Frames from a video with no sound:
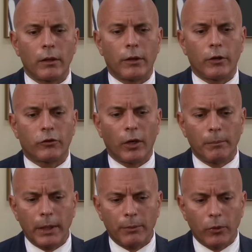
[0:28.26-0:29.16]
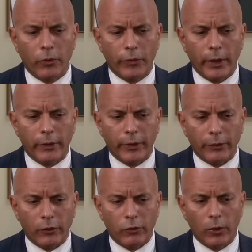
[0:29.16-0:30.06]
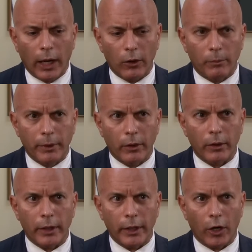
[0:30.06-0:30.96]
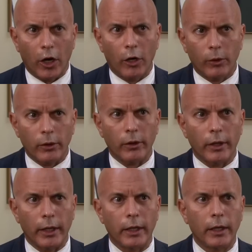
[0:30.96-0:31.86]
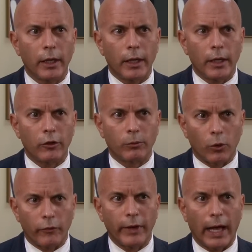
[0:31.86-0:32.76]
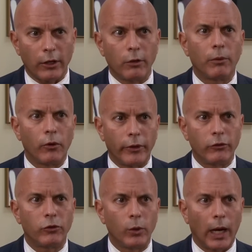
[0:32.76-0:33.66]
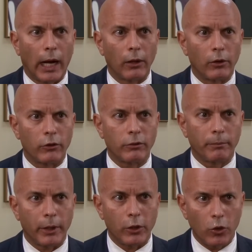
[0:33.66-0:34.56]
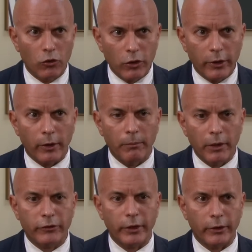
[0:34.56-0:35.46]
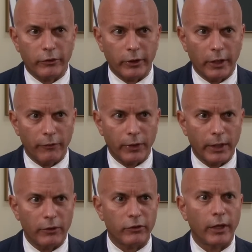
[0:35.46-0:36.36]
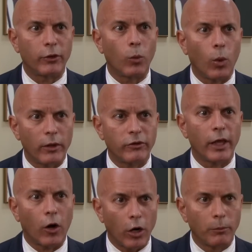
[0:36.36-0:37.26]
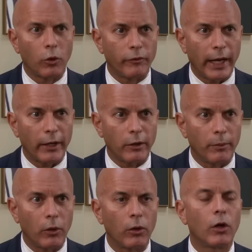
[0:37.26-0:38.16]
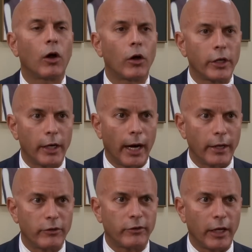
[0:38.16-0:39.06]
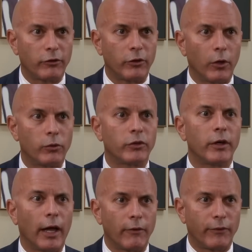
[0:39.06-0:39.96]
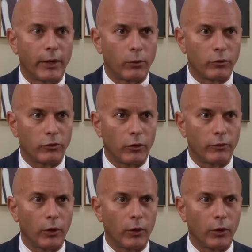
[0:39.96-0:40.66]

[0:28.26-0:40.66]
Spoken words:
There are some people who think that the $2 bill inherently is more valuable than $2, but usually they're missing the significance that the ones that are more valuable are United States notes, not Federal Reserve